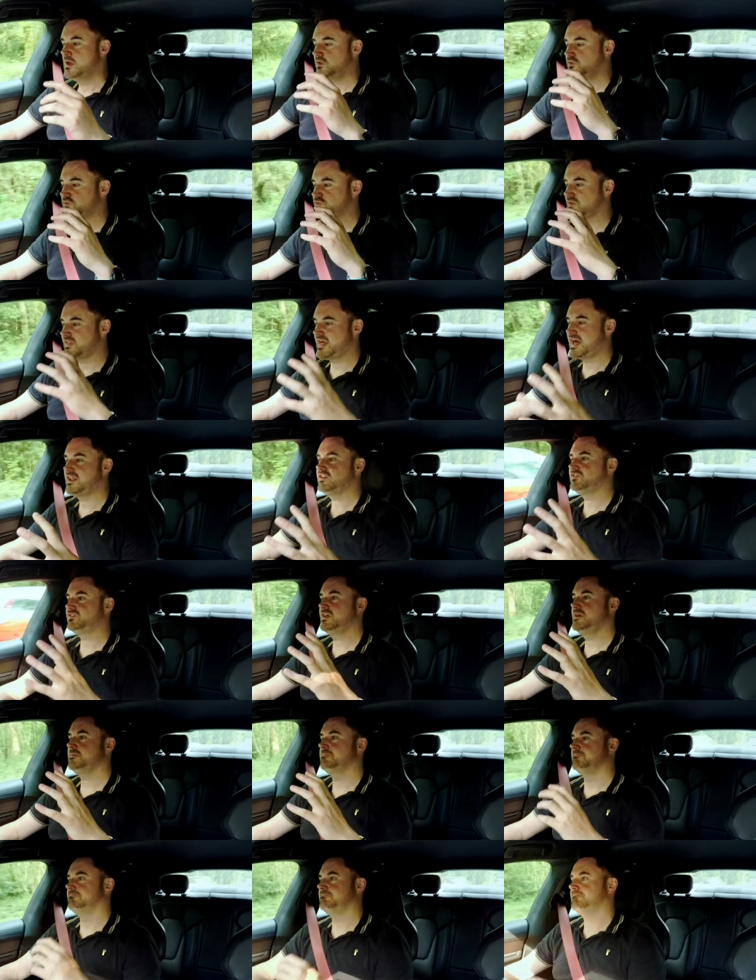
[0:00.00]
So that is
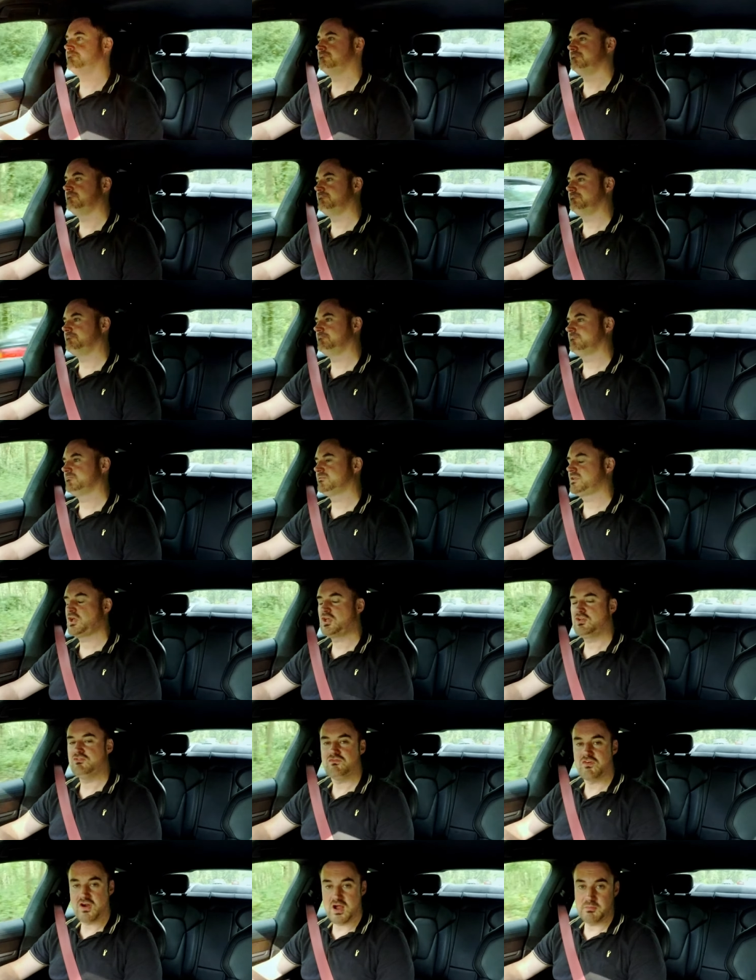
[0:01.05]
it. Thank
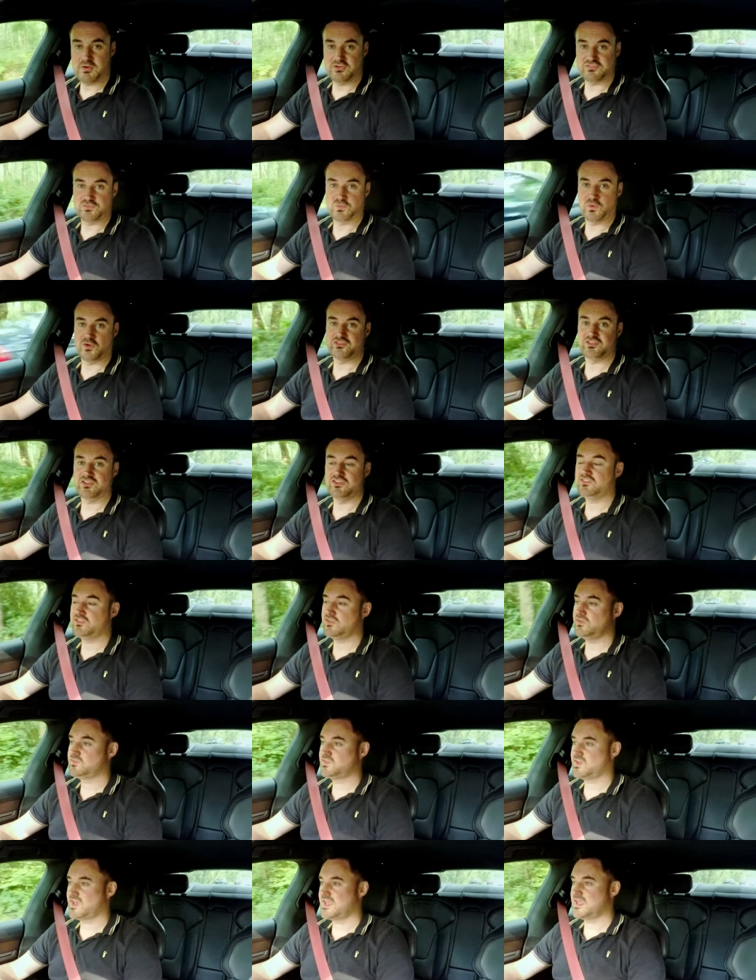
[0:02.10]
you very much for watching.
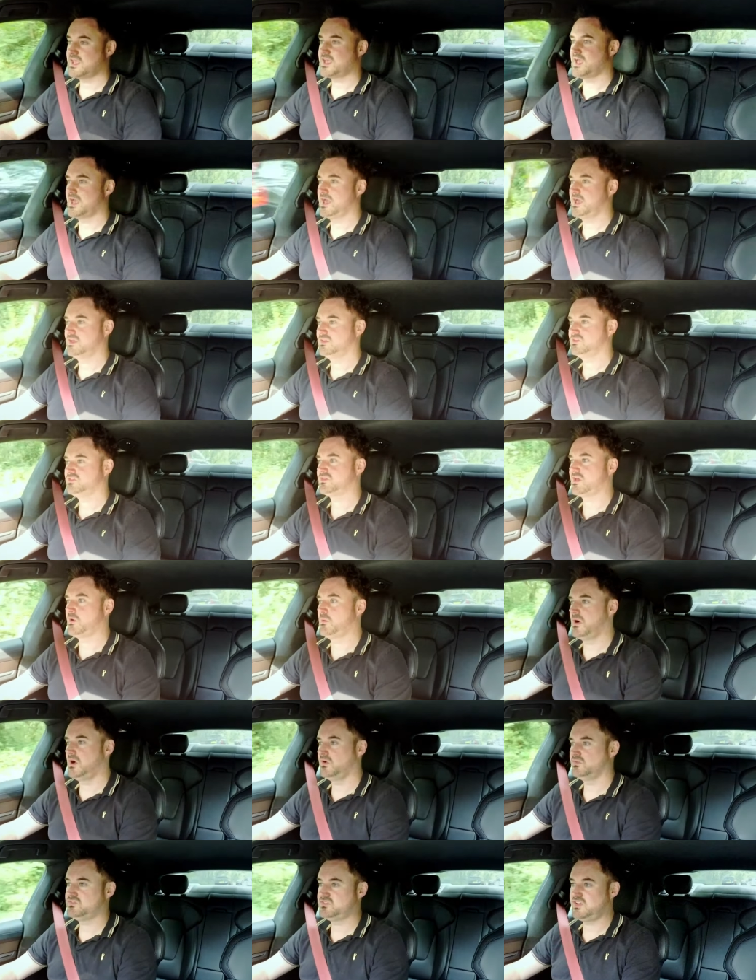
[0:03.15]
Do take care, stay
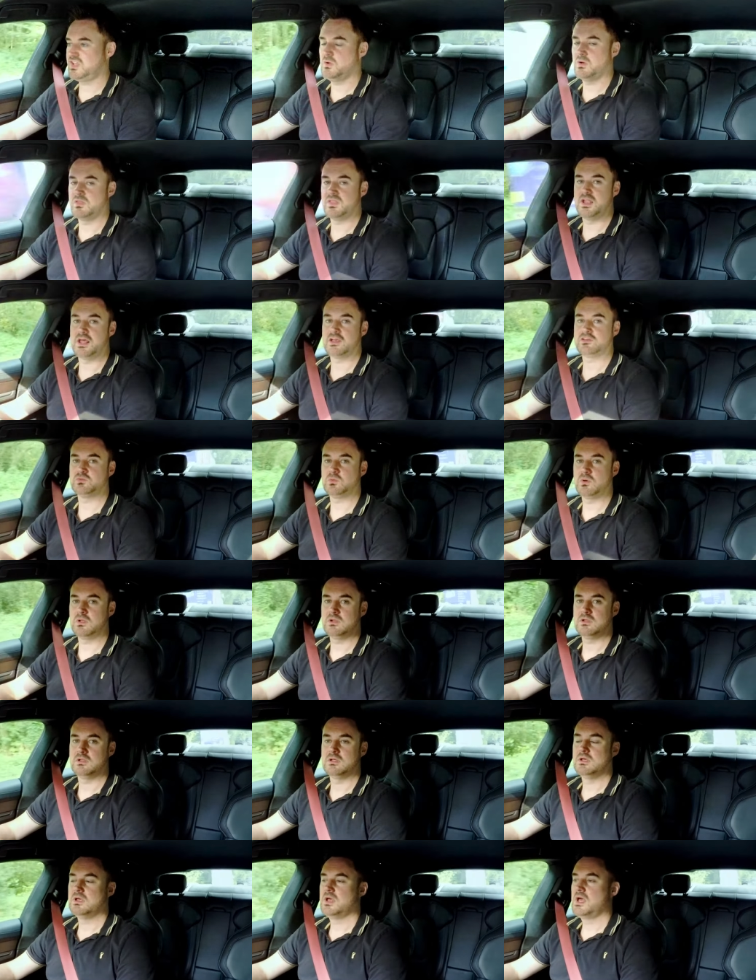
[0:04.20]
well, see you on the next one,
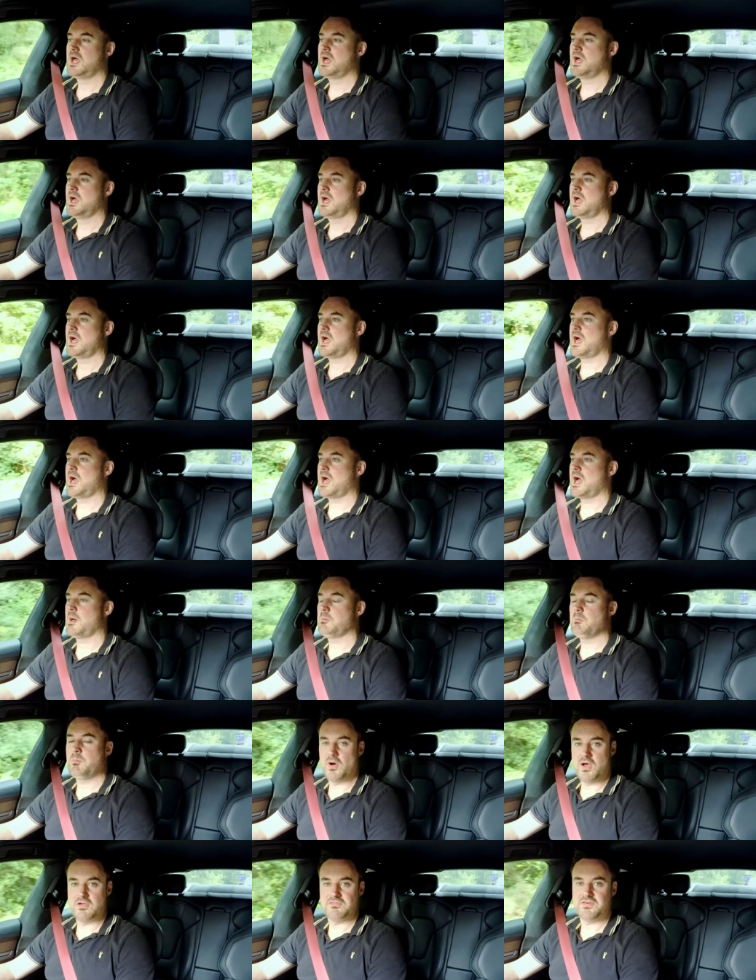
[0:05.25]

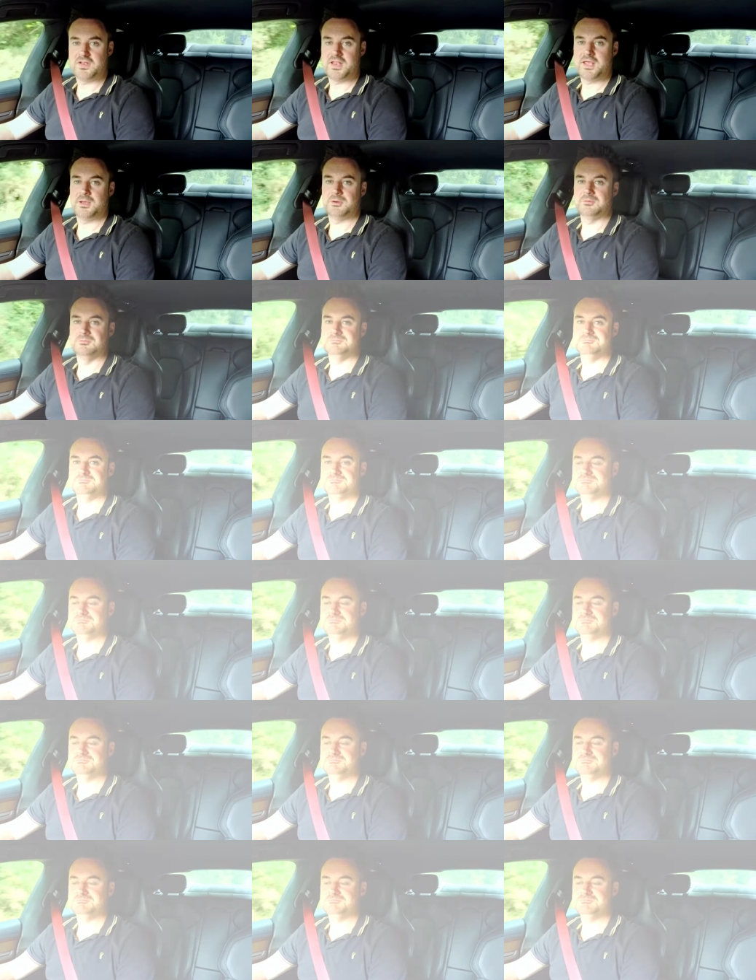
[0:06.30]
and bye for now.